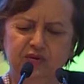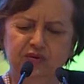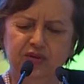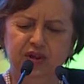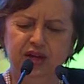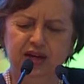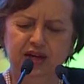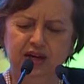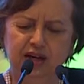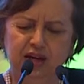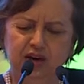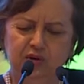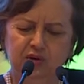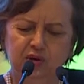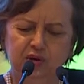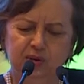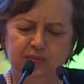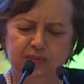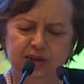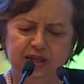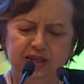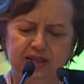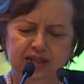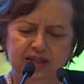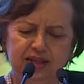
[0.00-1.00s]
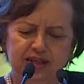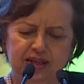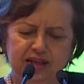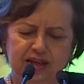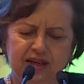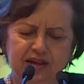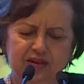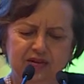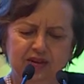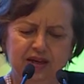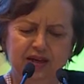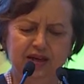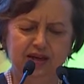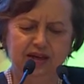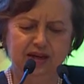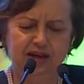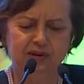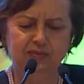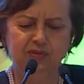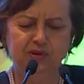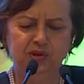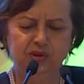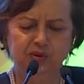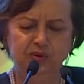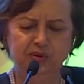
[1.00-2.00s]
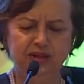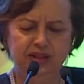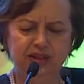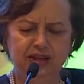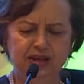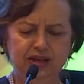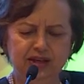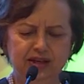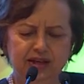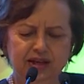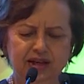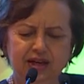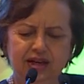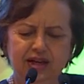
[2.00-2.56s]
of the accountability that comes with it